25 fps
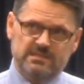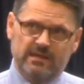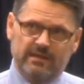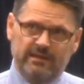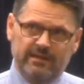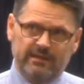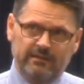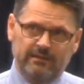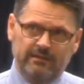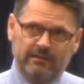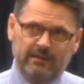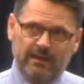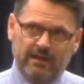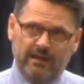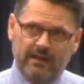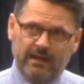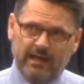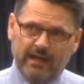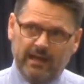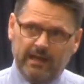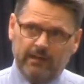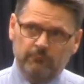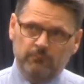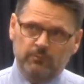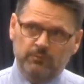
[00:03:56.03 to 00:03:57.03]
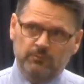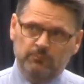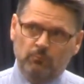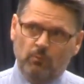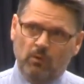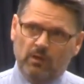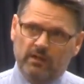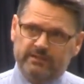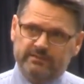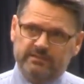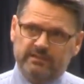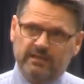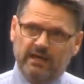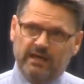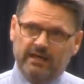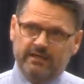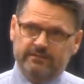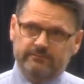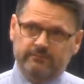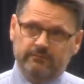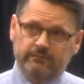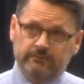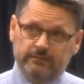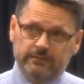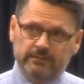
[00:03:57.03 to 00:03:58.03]
I would want
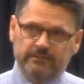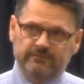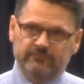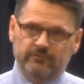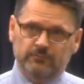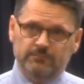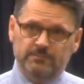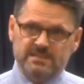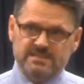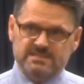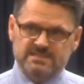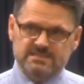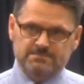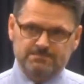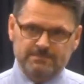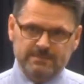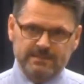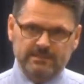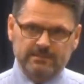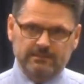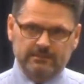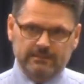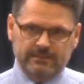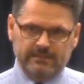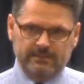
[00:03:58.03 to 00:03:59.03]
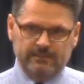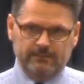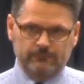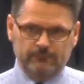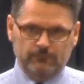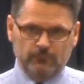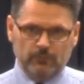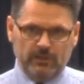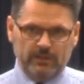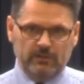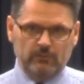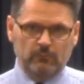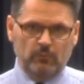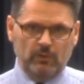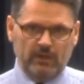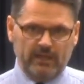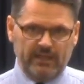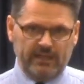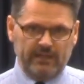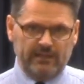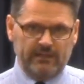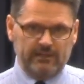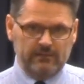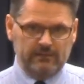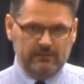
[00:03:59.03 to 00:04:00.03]
God to deliver me speedily, right
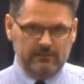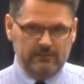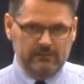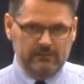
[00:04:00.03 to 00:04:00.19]
away.